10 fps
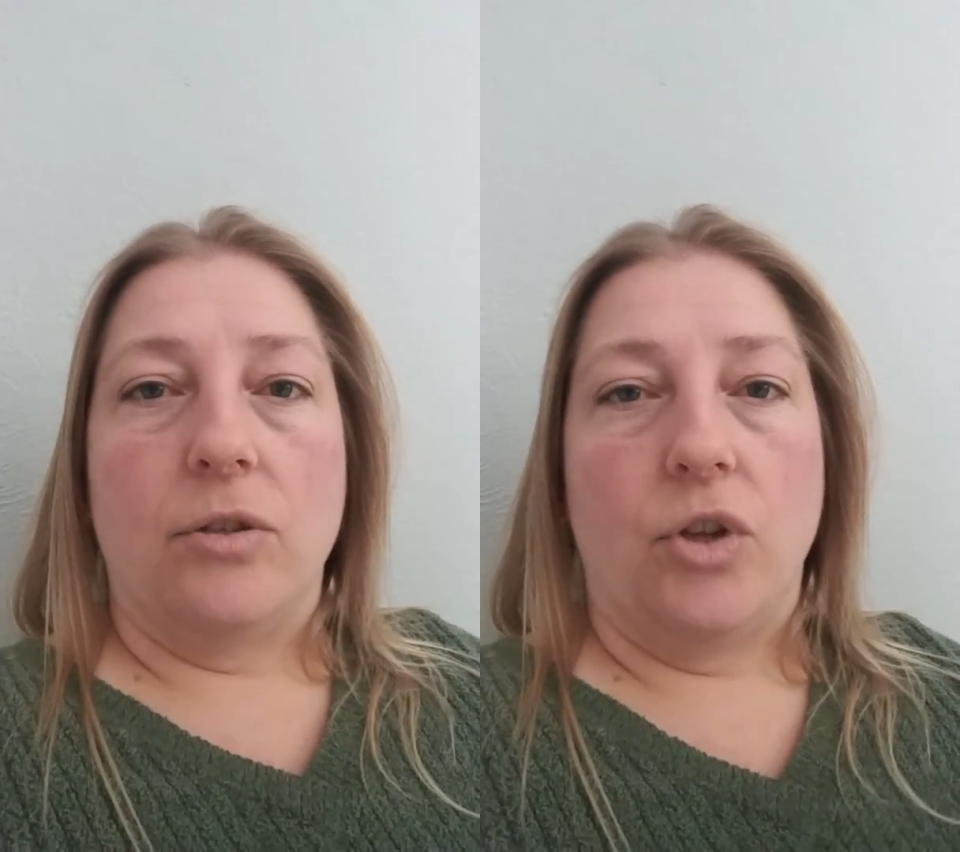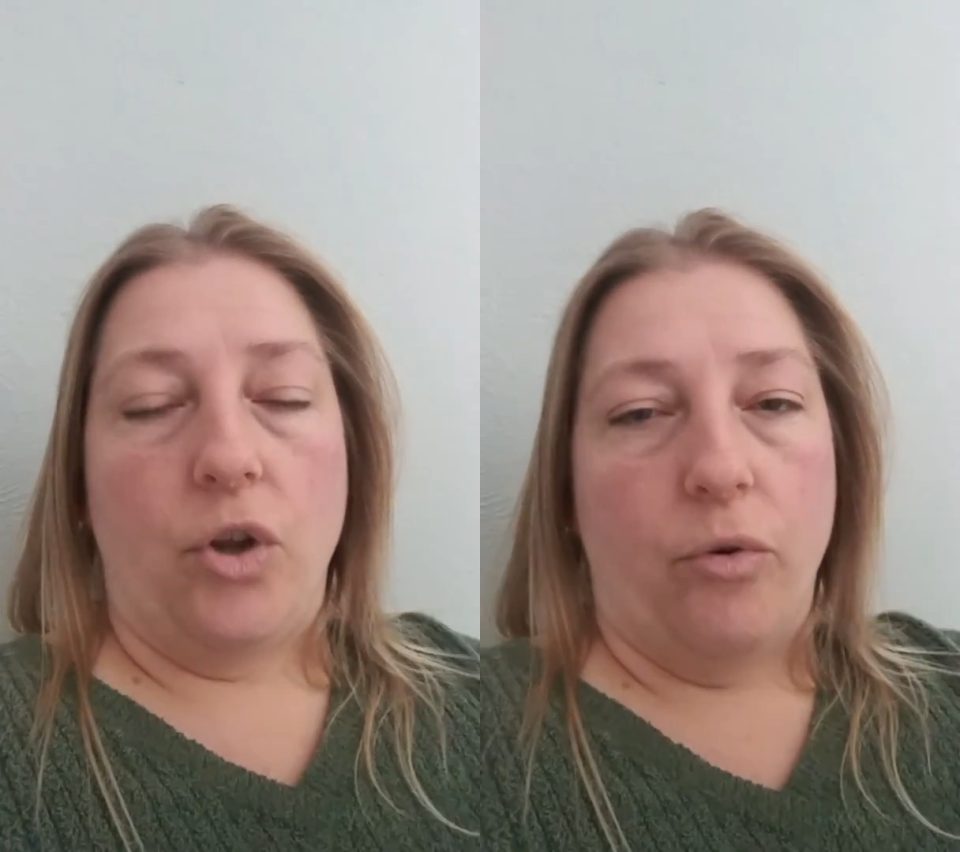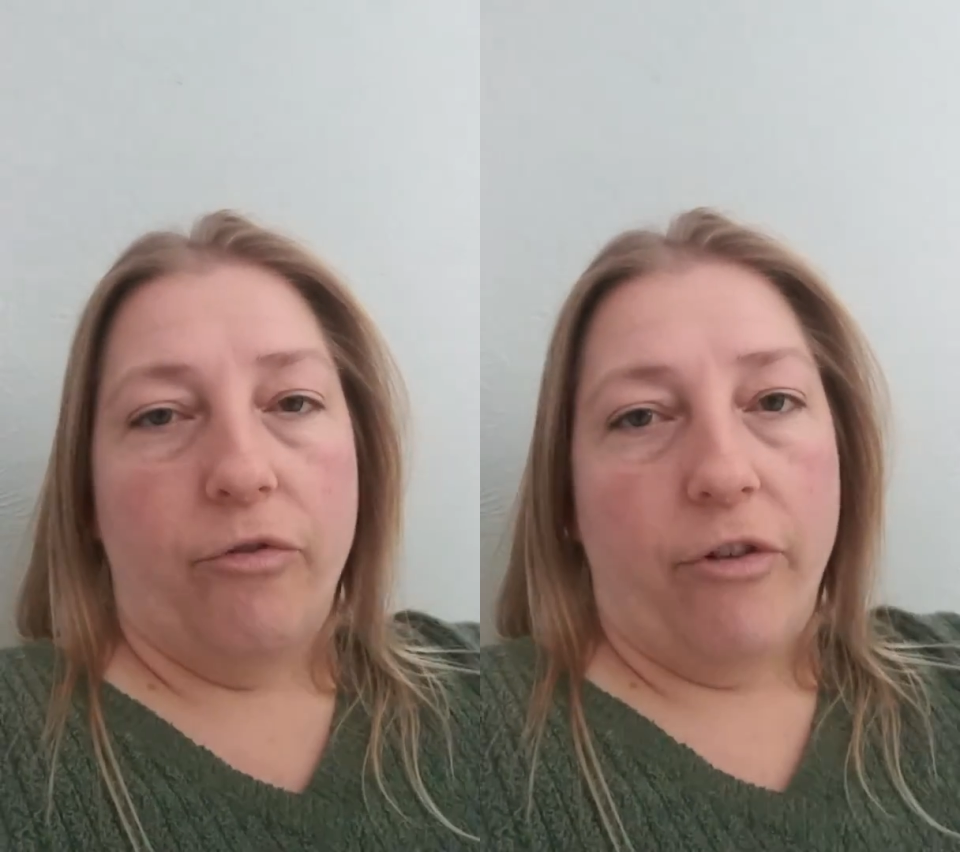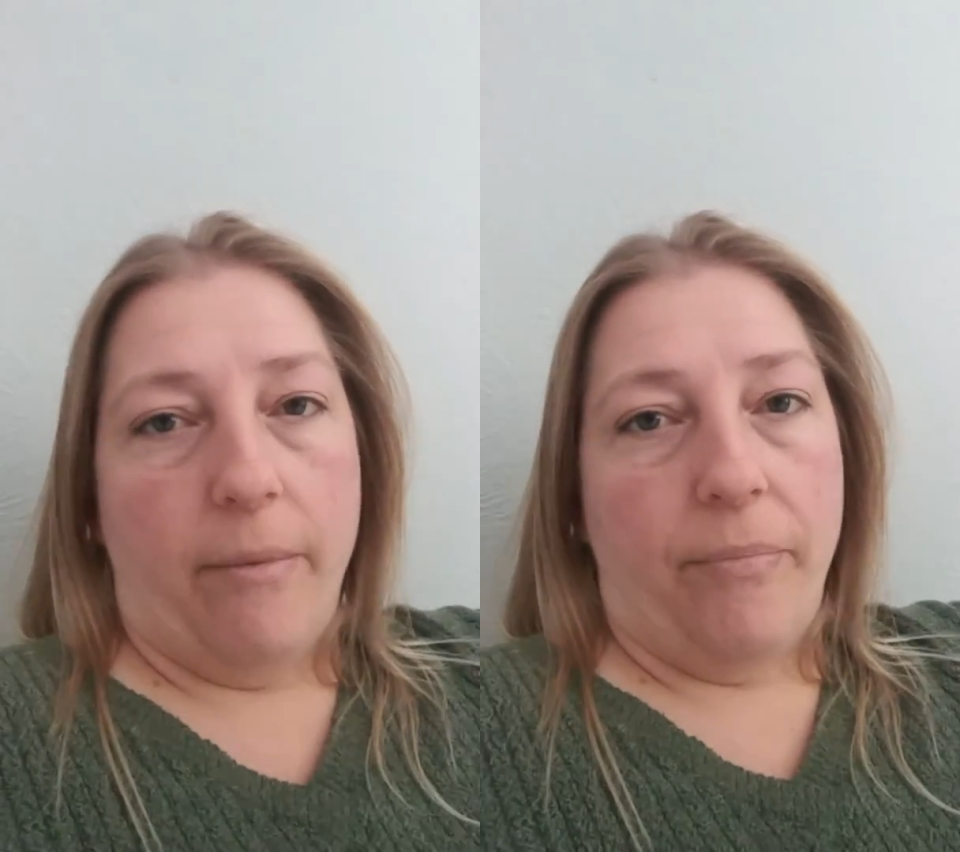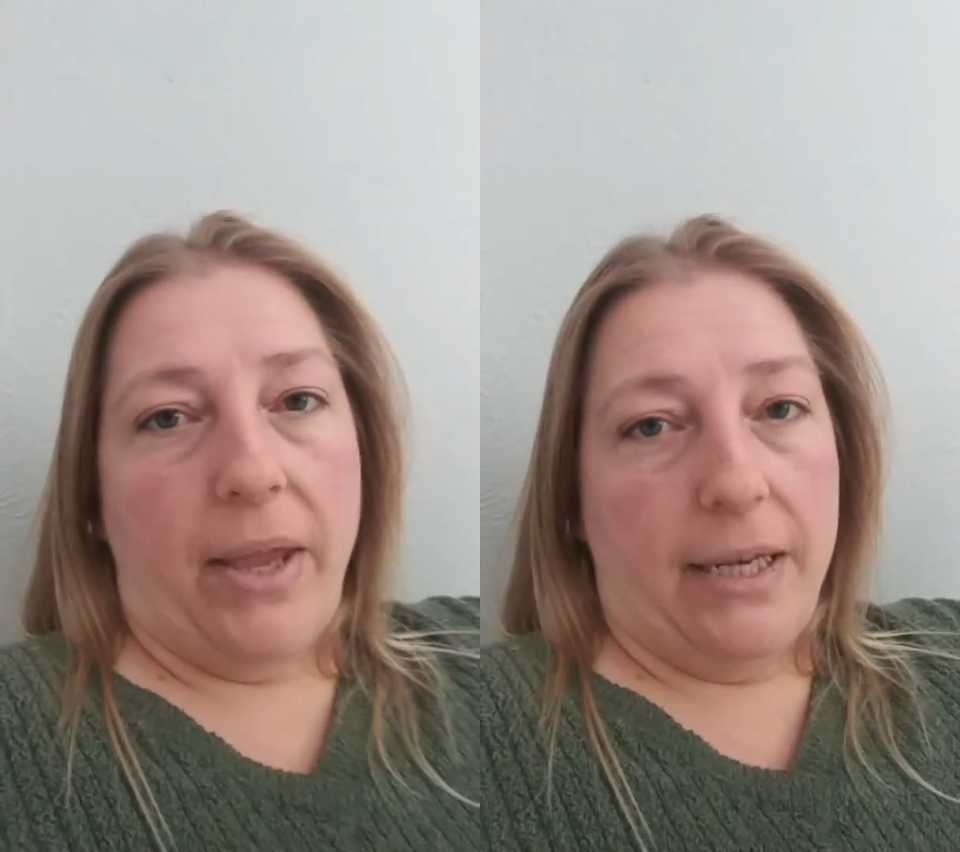to you
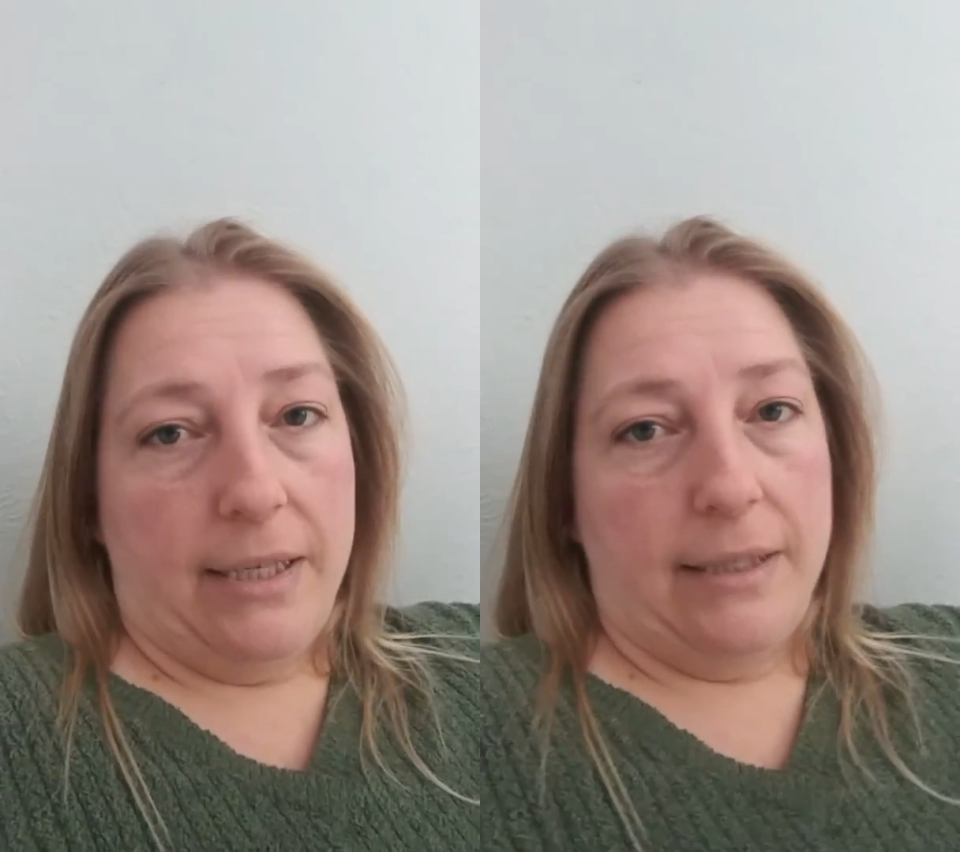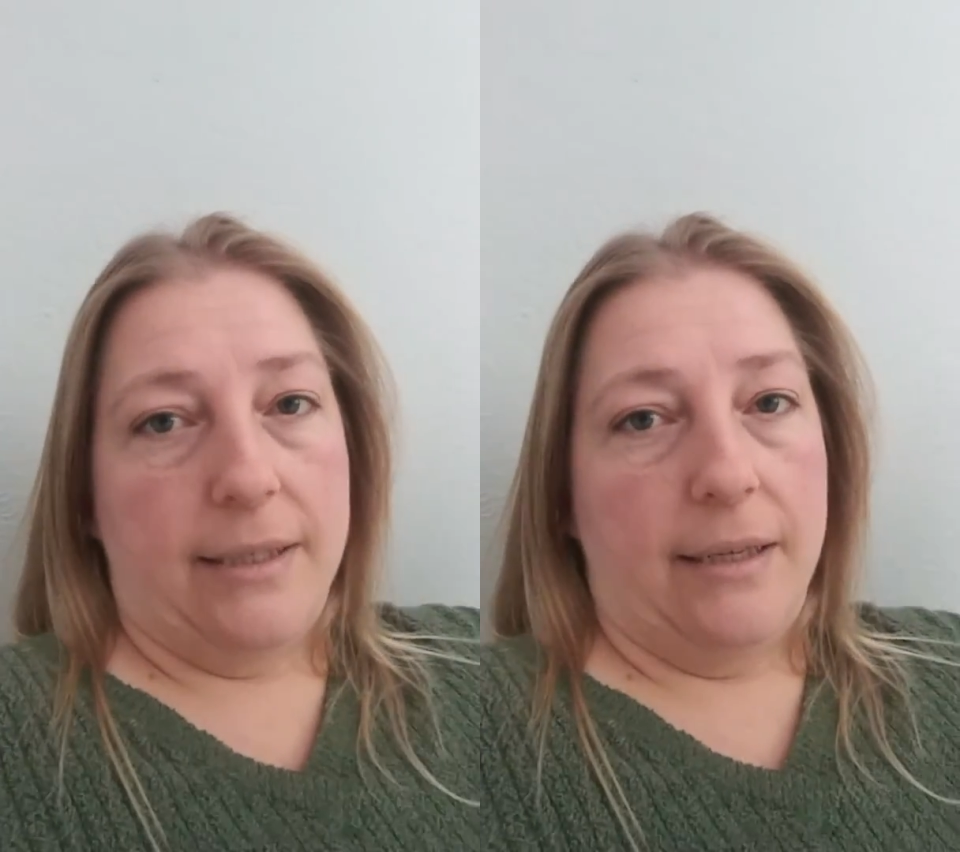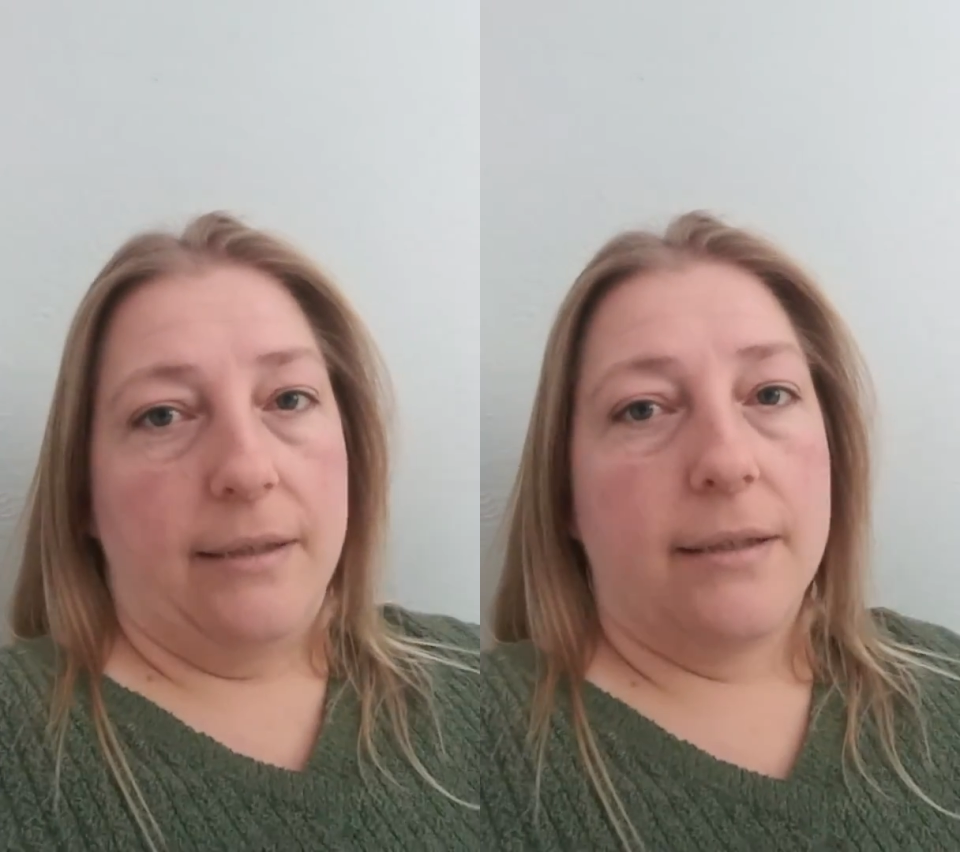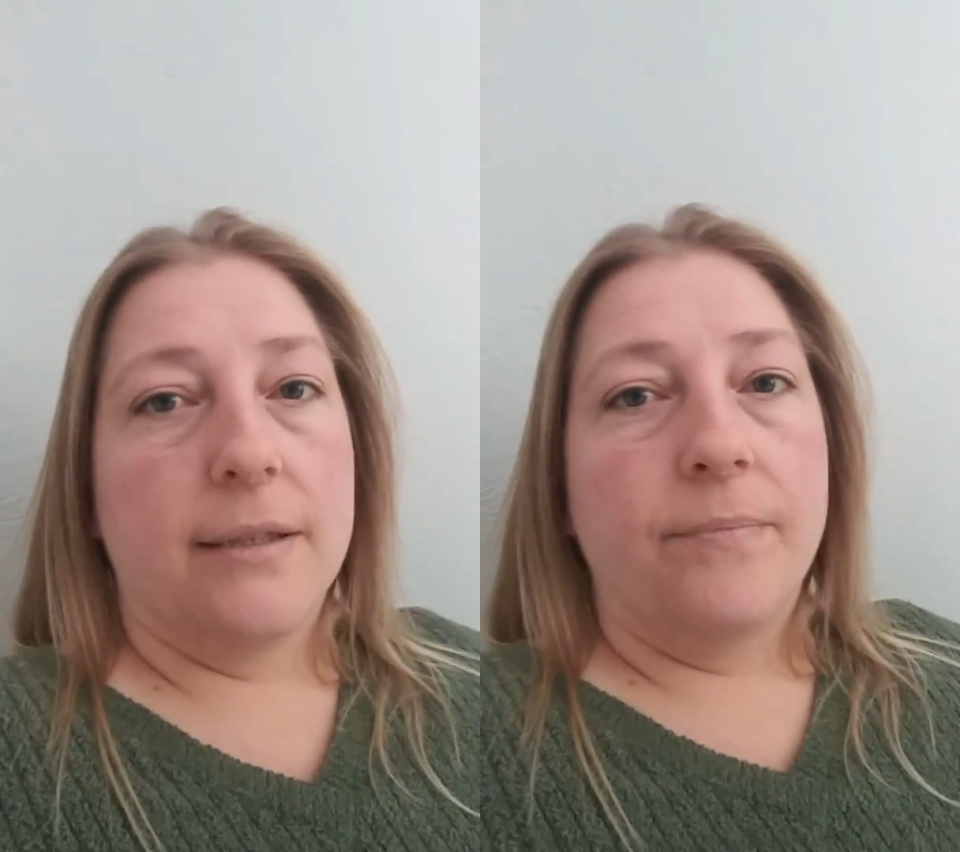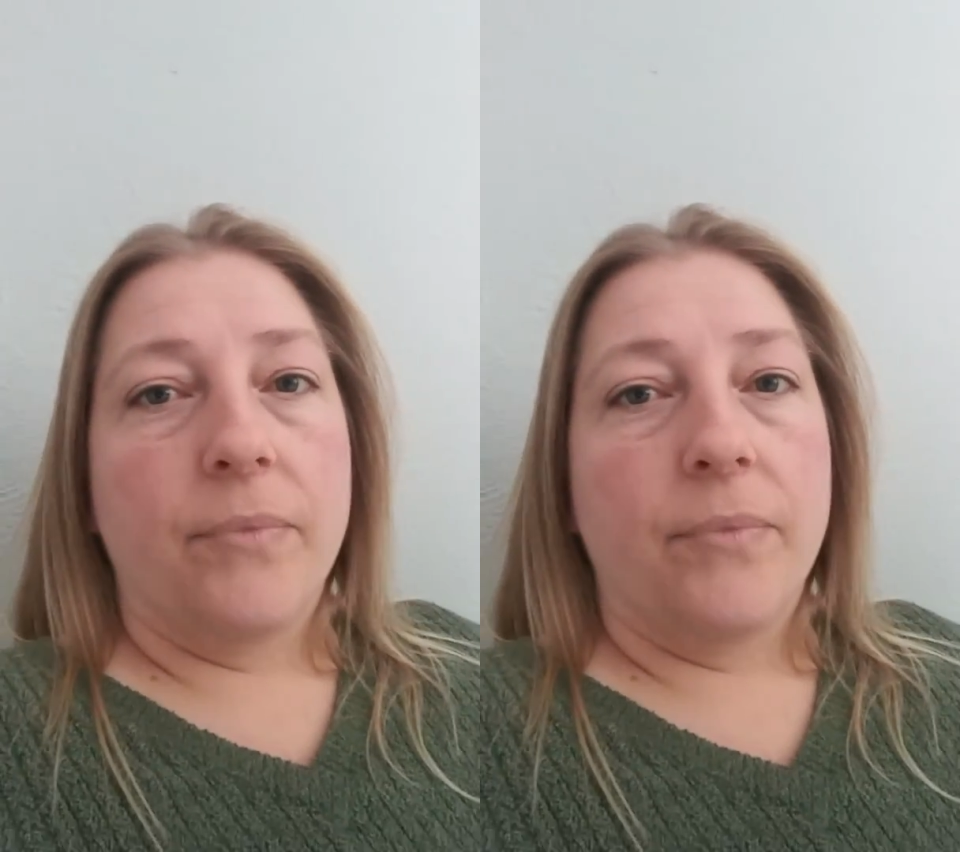from a distance.